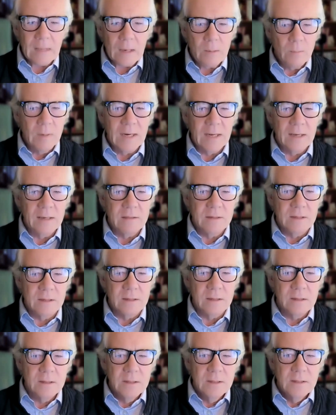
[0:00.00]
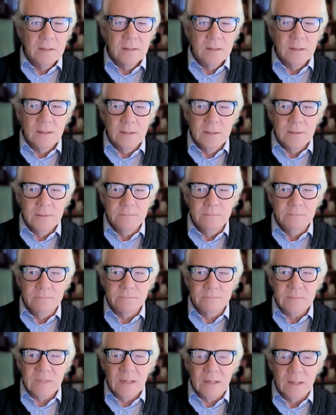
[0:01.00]
But I think
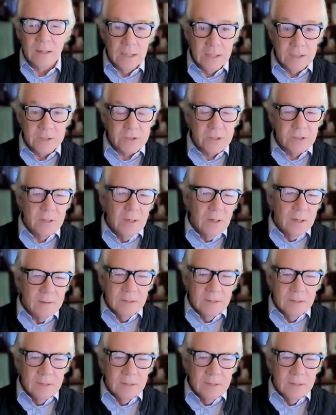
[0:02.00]
unless